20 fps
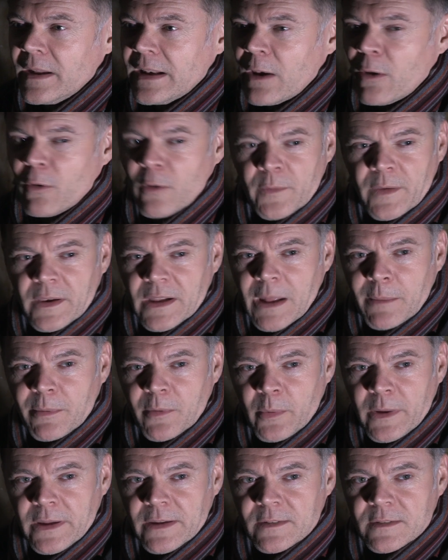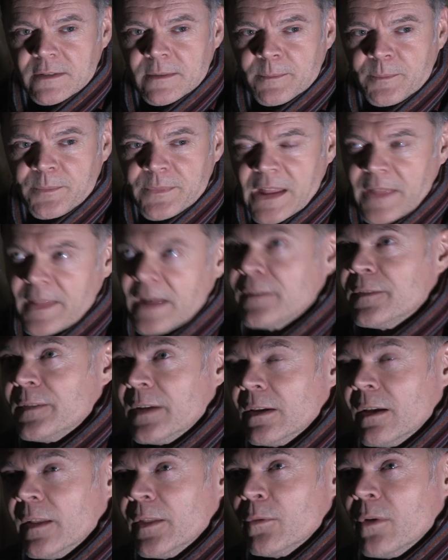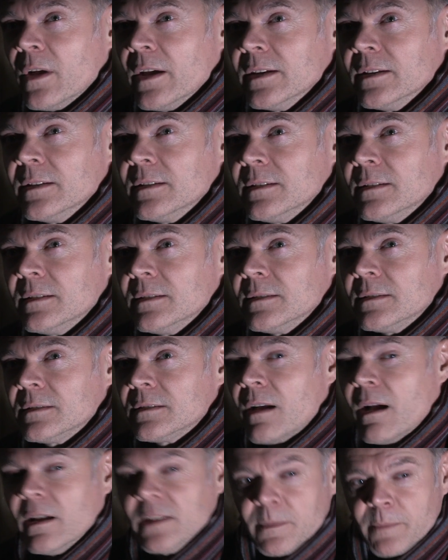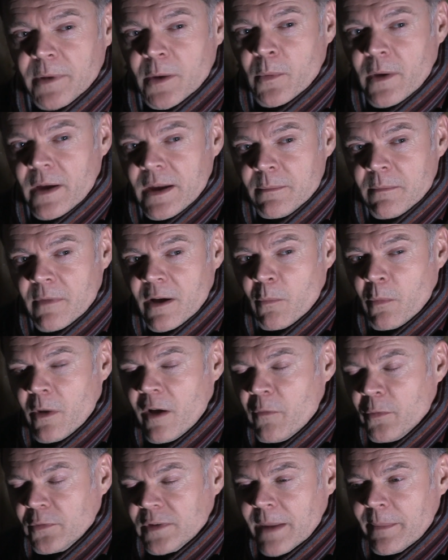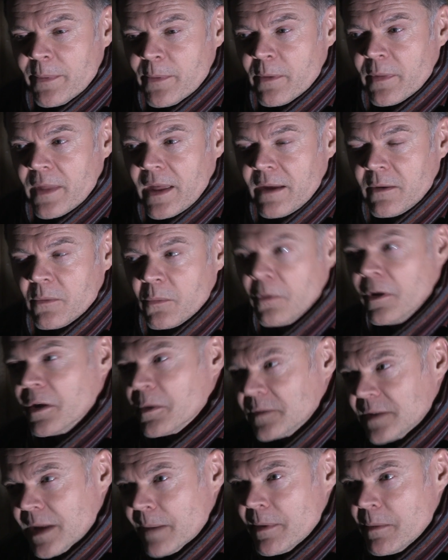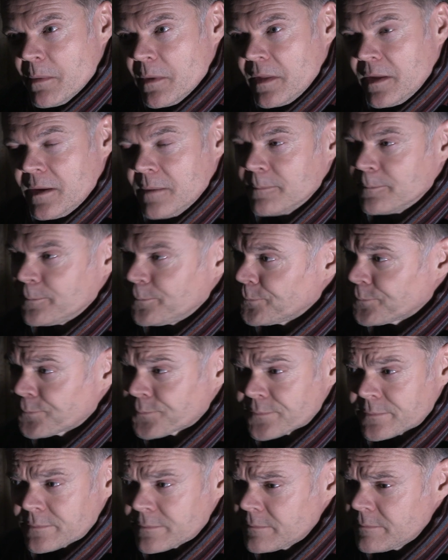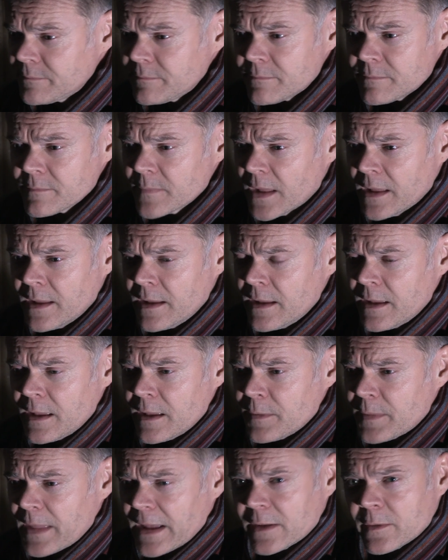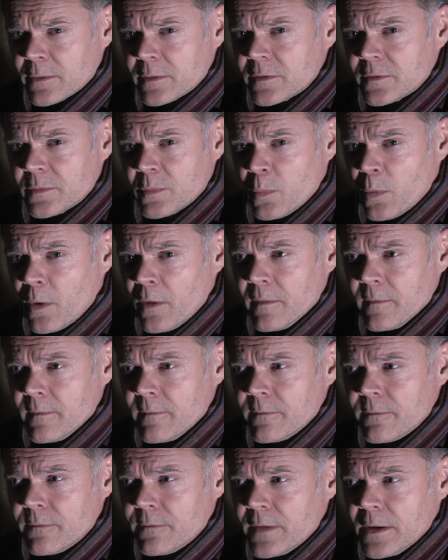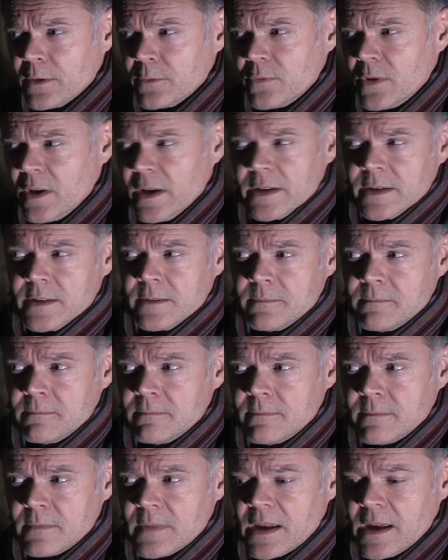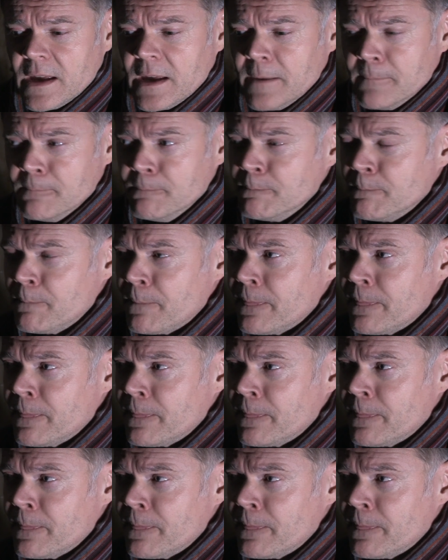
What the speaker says: any longer than a couple of weeks. And that felt like the right time to be away. My wife was happy with that, work was happy with it. That's what felt right. And